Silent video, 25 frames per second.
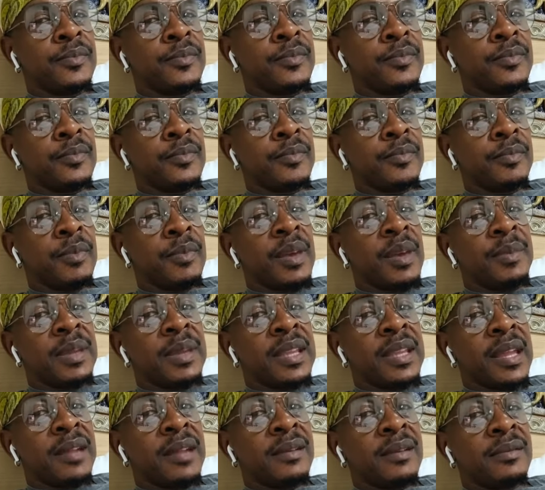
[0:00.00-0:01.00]
Maybe
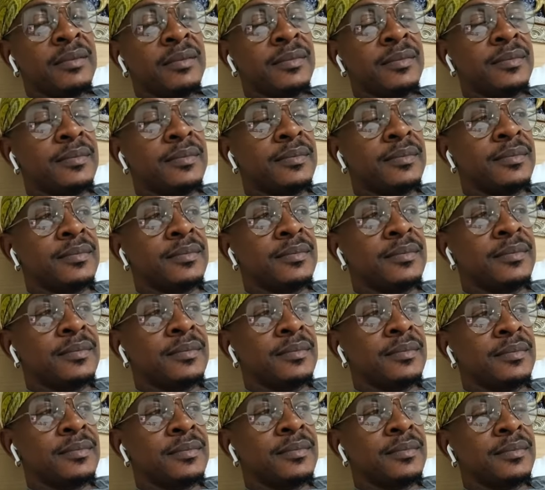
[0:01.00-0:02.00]
10.
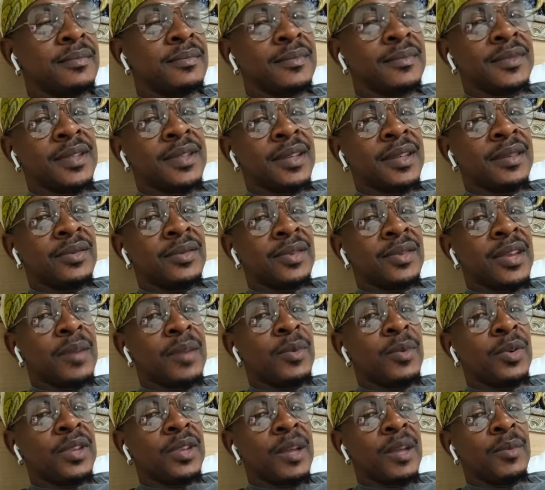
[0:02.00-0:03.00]
Into the
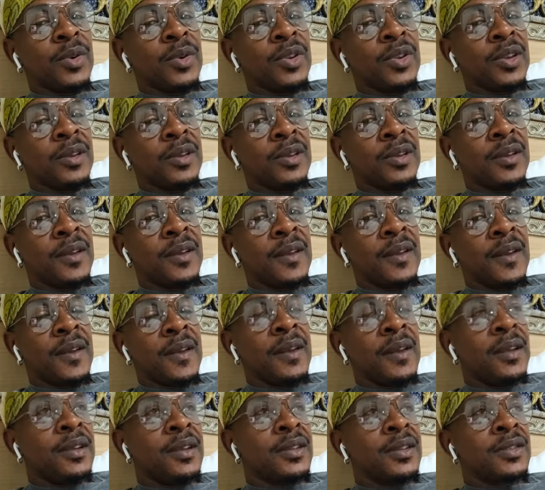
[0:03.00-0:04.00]
amount of money.
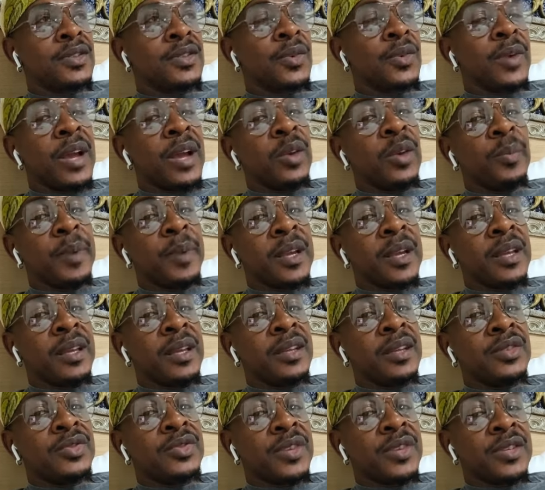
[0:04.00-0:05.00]
So we are for the
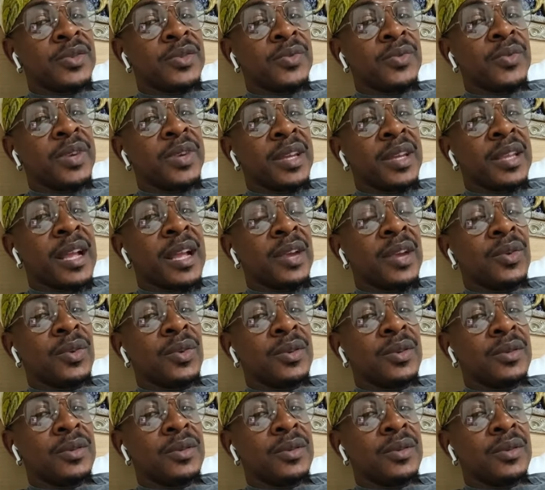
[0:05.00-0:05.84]
interest rate alone.